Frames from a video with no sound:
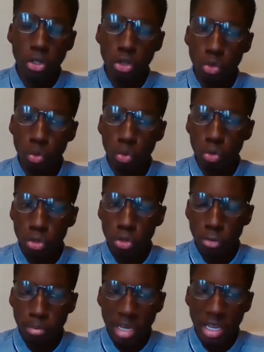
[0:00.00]
you
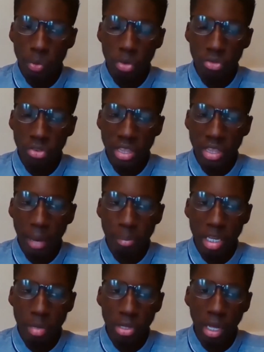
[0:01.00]
also mean within that
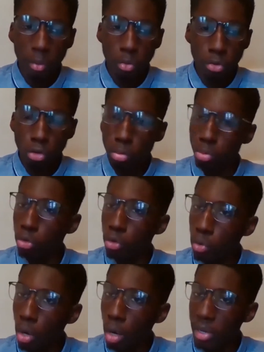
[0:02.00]
people that will still pull
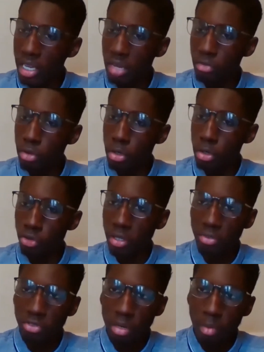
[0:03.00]
you up and give you
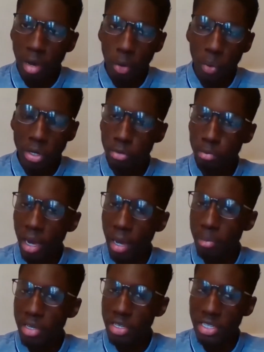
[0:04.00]
constructive feedback when you
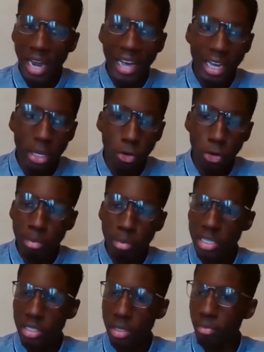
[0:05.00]
might be slacking or you're
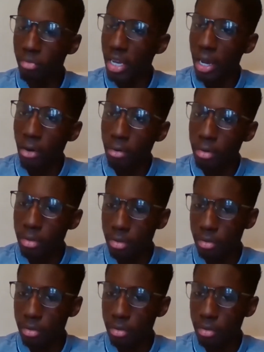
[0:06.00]
missing something out?